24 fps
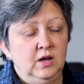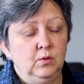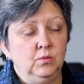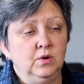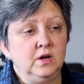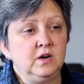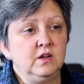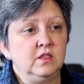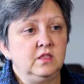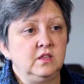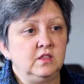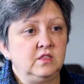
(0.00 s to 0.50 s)
And
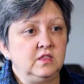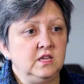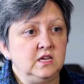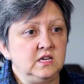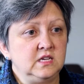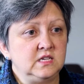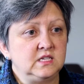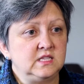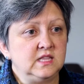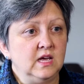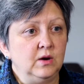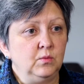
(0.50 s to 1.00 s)
one of the
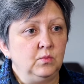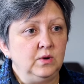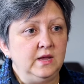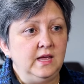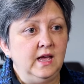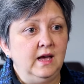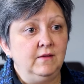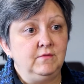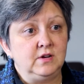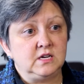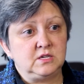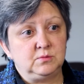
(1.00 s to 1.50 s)
things that we
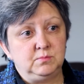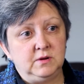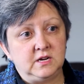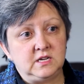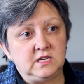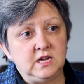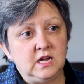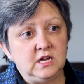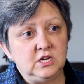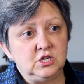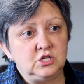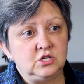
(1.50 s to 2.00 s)
have
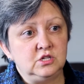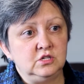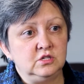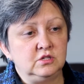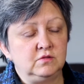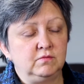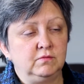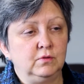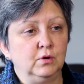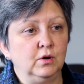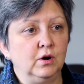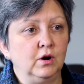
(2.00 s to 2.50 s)

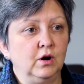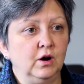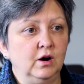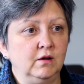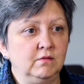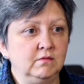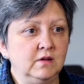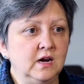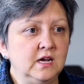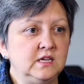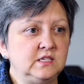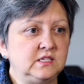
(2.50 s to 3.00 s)
expectations for
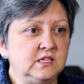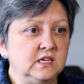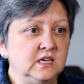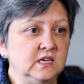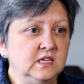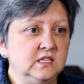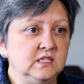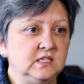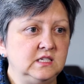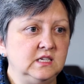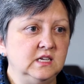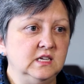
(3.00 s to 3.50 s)
our
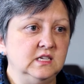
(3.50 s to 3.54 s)
residents